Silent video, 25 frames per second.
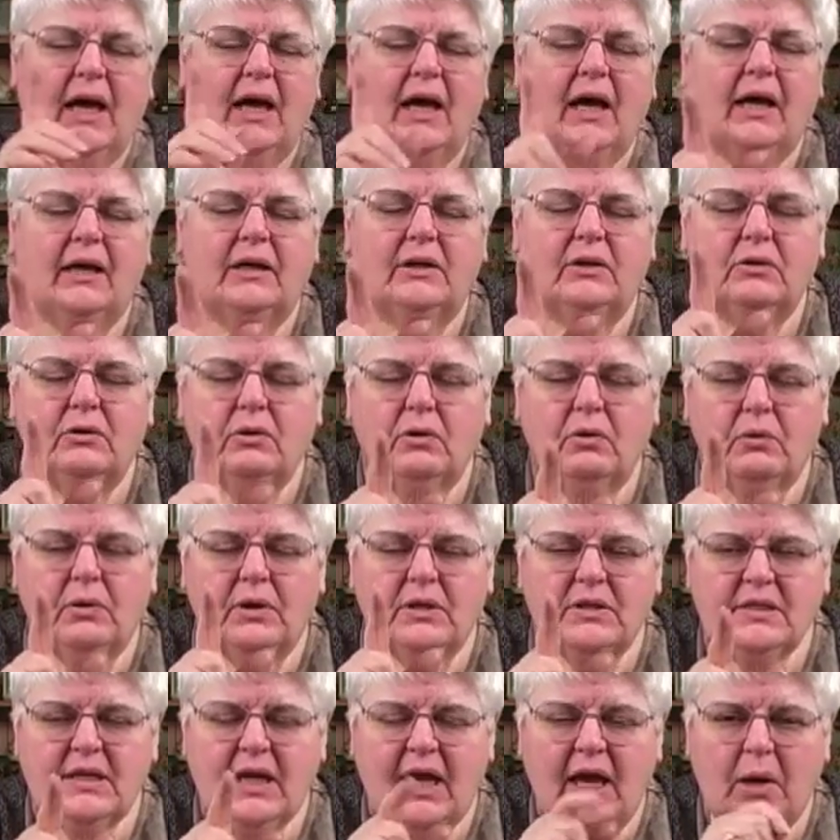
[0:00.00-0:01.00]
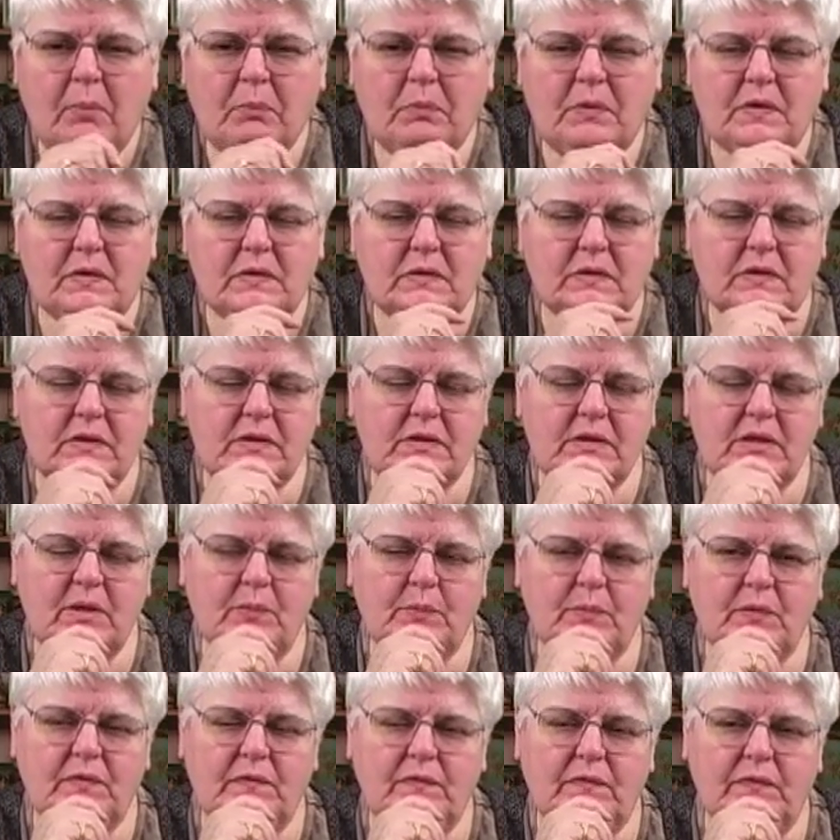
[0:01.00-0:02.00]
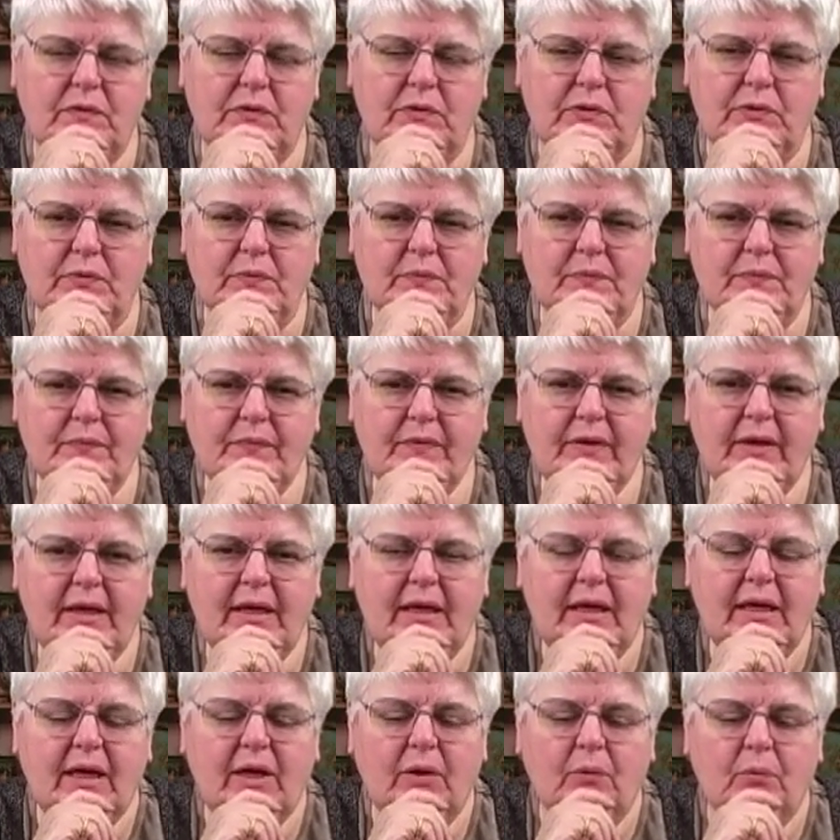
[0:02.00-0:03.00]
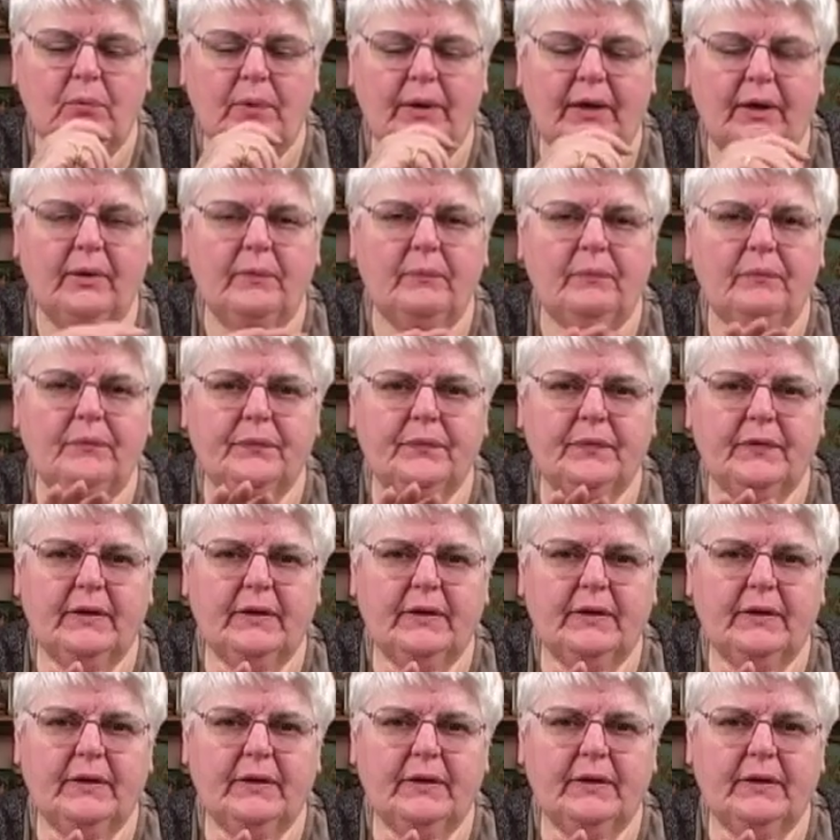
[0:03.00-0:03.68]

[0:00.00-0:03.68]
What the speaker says: I know it's happened to some of you. Well,